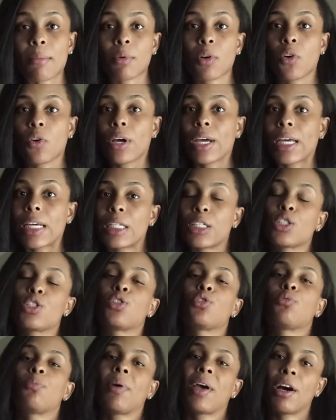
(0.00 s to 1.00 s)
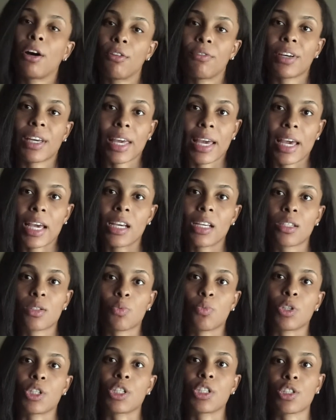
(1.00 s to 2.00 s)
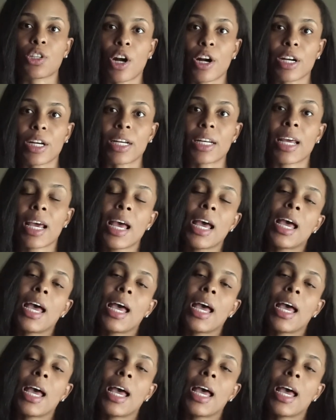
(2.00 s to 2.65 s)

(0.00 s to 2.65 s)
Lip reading: going into pelvic aches, which started